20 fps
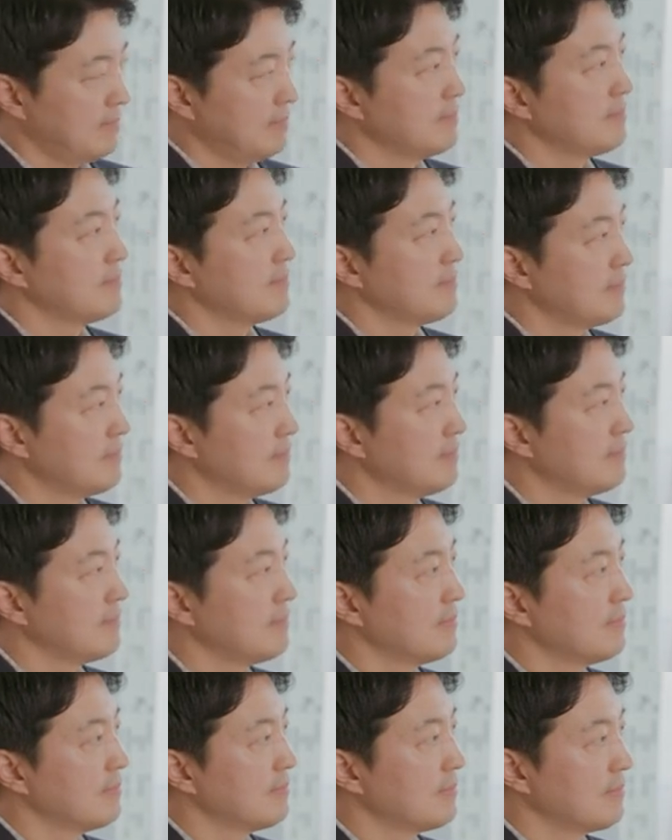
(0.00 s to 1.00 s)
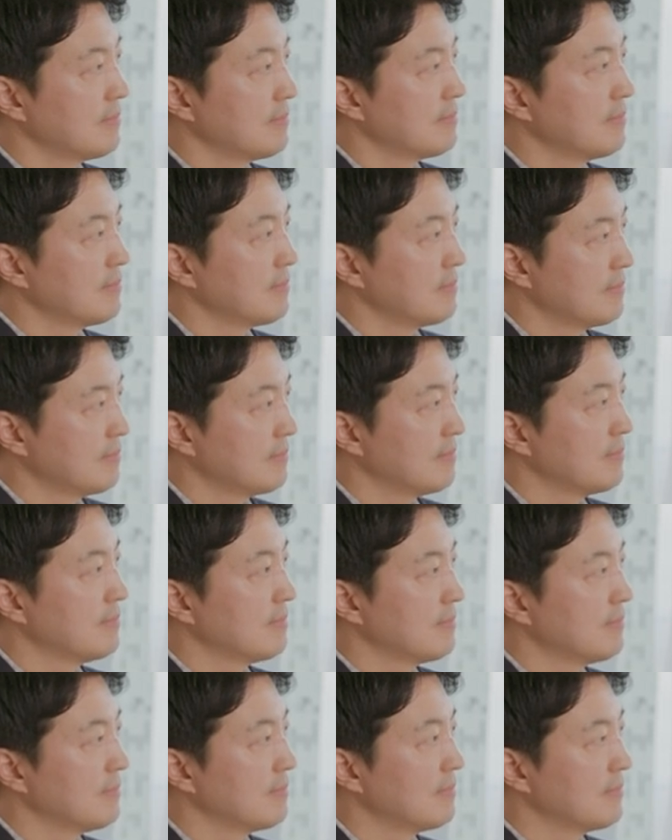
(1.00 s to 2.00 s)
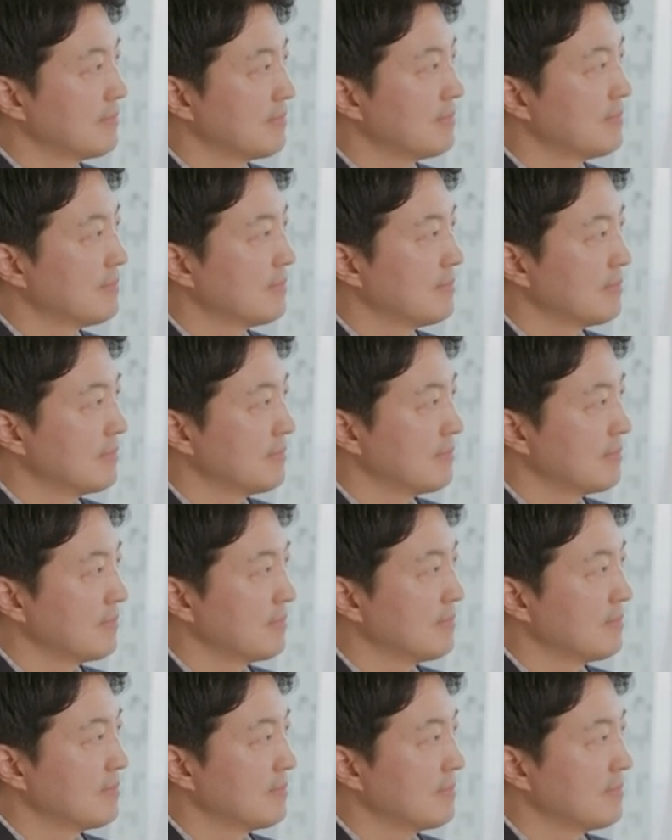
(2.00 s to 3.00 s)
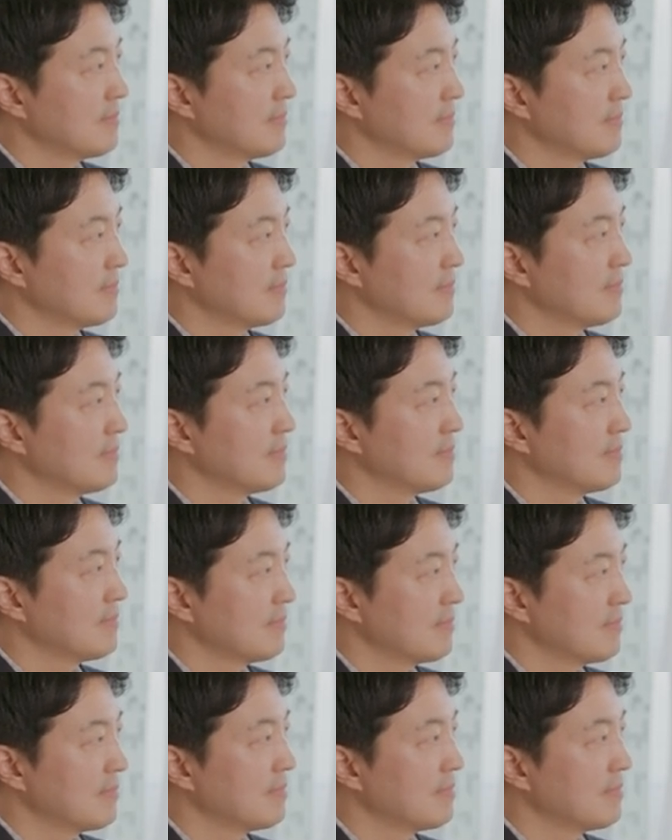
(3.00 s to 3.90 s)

This person isn't speaking.